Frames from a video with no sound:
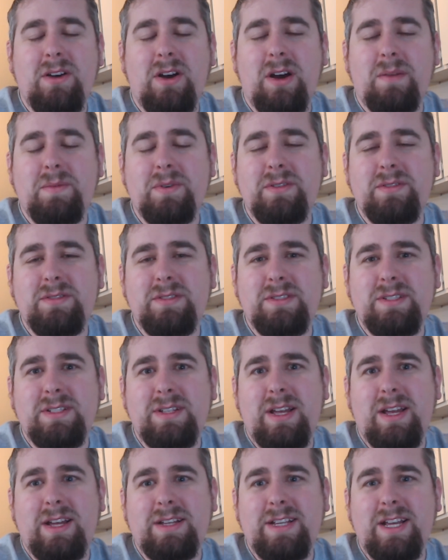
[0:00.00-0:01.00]
oppor-
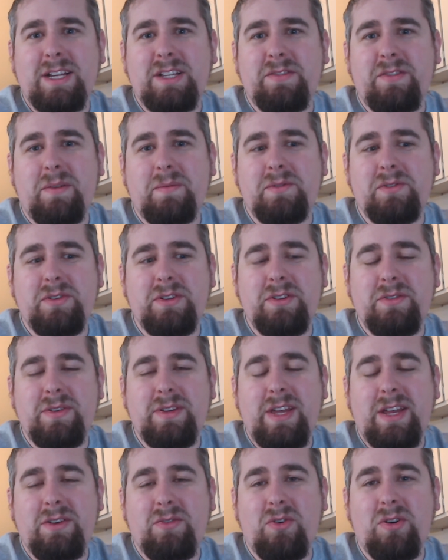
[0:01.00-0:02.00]
uh, attacks of opportunity you can
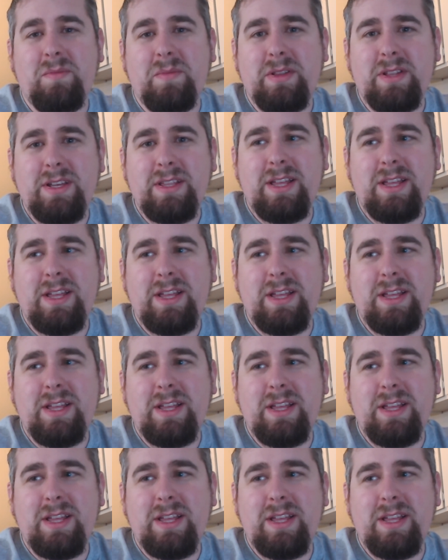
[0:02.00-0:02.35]
get normally.